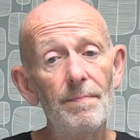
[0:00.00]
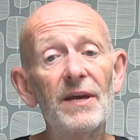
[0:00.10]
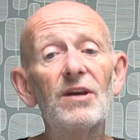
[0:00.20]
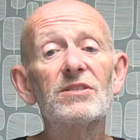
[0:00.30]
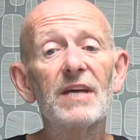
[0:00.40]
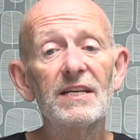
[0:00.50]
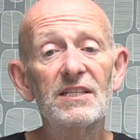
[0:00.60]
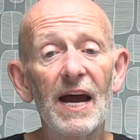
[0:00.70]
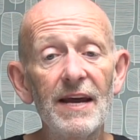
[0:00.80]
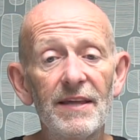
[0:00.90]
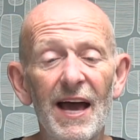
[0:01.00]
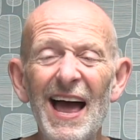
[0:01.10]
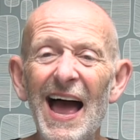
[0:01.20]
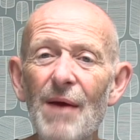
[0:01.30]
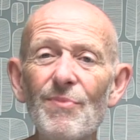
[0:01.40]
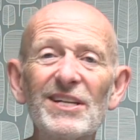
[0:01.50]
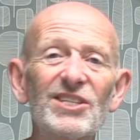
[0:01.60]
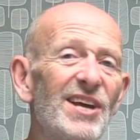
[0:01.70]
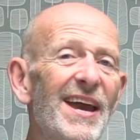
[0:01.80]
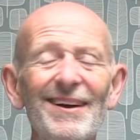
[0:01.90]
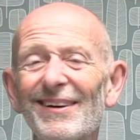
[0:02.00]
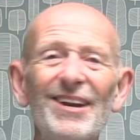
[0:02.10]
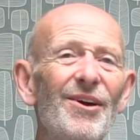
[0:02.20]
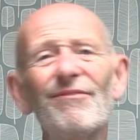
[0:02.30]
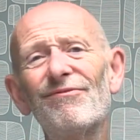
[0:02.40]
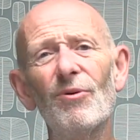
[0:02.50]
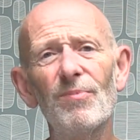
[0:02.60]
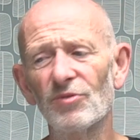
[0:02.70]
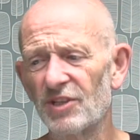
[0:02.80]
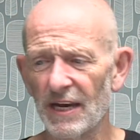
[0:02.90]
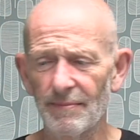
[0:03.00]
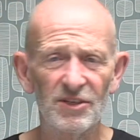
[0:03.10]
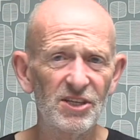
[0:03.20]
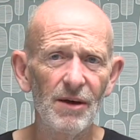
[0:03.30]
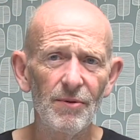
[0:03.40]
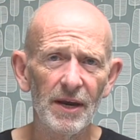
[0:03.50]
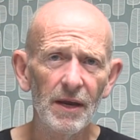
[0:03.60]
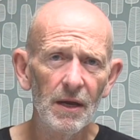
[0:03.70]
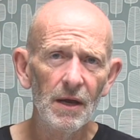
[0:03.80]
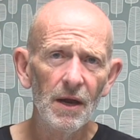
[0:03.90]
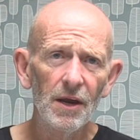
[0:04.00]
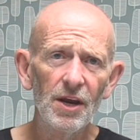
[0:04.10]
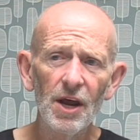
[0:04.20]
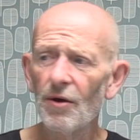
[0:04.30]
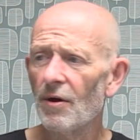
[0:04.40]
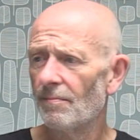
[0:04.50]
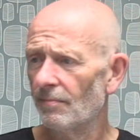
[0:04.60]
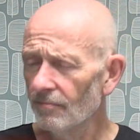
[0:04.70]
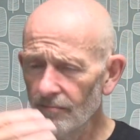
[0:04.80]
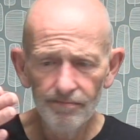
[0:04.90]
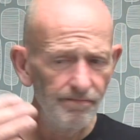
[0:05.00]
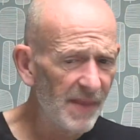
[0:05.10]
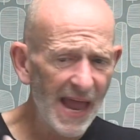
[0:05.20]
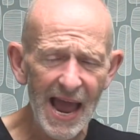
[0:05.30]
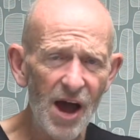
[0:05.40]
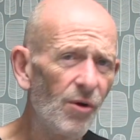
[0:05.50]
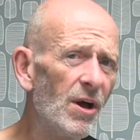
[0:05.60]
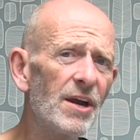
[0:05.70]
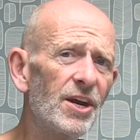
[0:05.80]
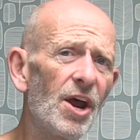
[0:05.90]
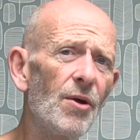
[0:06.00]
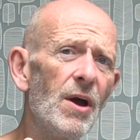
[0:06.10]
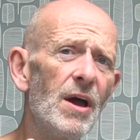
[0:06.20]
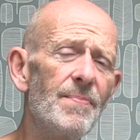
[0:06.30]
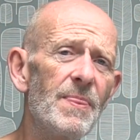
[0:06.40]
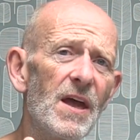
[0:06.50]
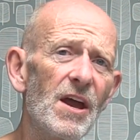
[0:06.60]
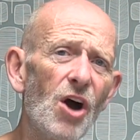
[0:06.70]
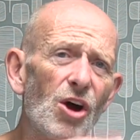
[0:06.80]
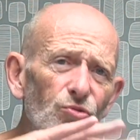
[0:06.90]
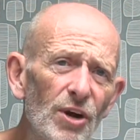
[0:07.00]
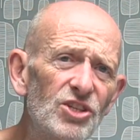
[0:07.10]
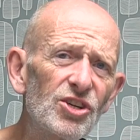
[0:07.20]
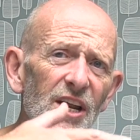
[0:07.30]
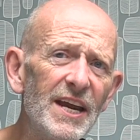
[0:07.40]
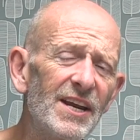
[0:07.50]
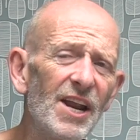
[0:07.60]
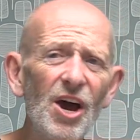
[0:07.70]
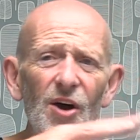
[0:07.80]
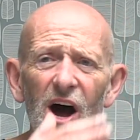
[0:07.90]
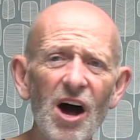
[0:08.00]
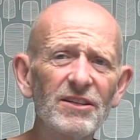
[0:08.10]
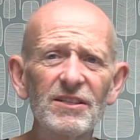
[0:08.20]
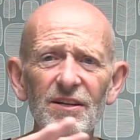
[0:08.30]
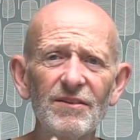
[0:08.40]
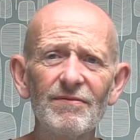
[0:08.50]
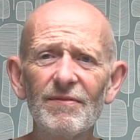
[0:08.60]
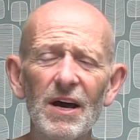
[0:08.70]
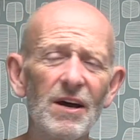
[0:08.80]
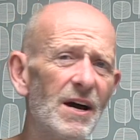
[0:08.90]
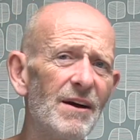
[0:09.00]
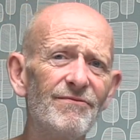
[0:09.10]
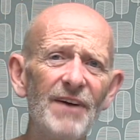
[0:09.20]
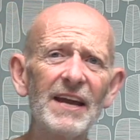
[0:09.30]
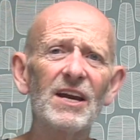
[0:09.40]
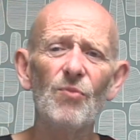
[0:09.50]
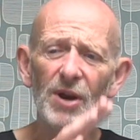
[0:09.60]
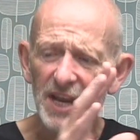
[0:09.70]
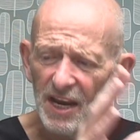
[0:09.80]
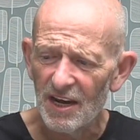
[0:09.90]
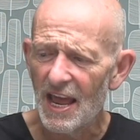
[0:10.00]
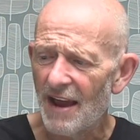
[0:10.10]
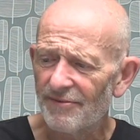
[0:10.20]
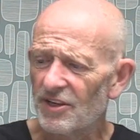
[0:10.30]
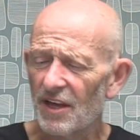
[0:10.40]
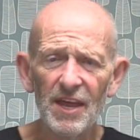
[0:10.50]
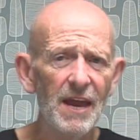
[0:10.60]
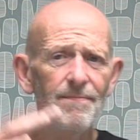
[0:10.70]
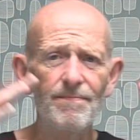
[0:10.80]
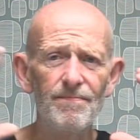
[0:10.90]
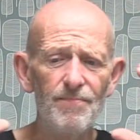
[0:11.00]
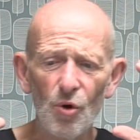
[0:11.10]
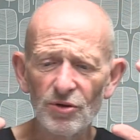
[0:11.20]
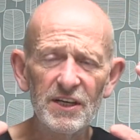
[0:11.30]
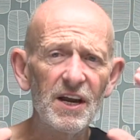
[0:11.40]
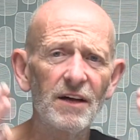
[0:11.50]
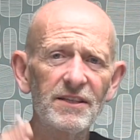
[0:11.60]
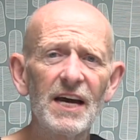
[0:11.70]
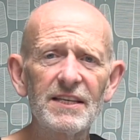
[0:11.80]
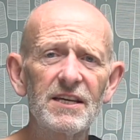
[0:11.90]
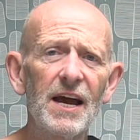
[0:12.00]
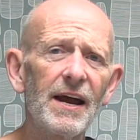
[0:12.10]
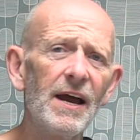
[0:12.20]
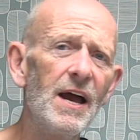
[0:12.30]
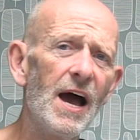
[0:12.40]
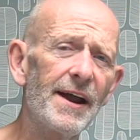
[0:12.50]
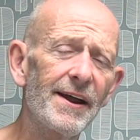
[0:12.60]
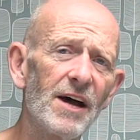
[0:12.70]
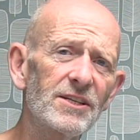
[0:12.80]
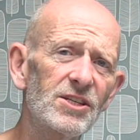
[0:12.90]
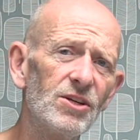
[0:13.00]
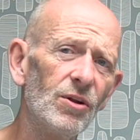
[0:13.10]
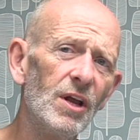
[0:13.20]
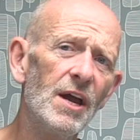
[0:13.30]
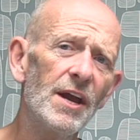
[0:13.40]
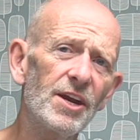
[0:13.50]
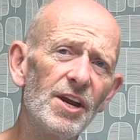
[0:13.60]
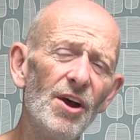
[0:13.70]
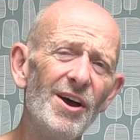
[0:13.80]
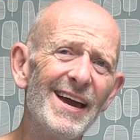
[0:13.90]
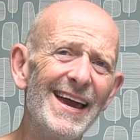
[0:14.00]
because they stayed there. And we see it, you know, in football teams, don't we? You know, how, you know, originally, you know, Arsene Wenger, when he left and they bought in Arteta at Arsenal, you know,